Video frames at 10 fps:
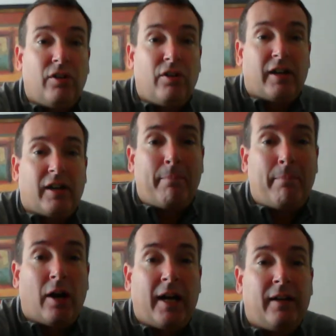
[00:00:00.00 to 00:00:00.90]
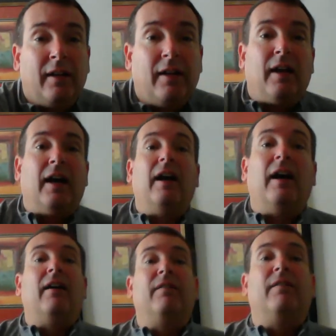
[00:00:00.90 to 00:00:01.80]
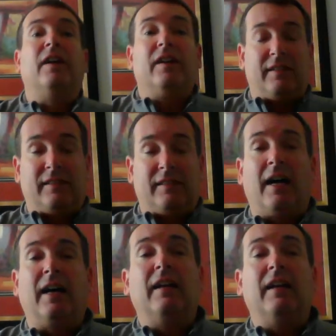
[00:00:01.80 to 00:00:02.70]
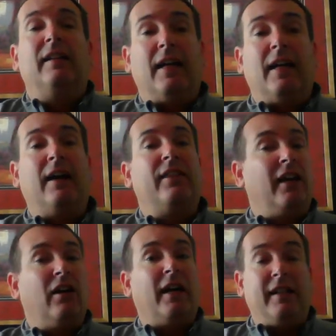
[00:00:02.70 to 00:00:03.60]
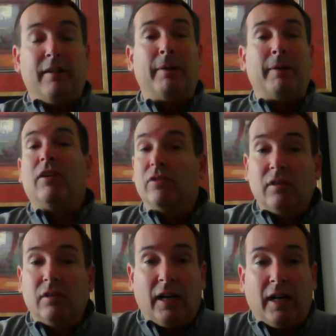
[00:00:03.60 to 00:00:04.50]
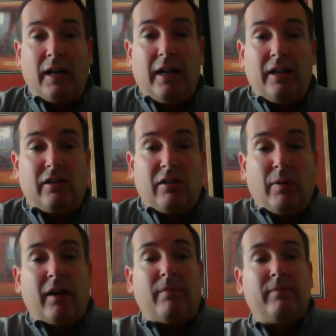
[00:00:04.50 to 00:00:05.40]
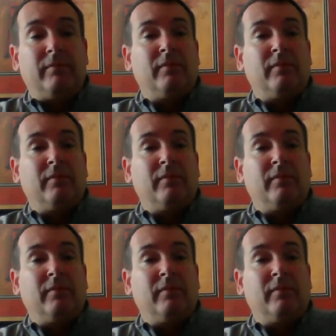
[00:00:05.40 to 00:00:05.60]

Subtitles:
that I bought, very snug. Now I need a belt to wear them.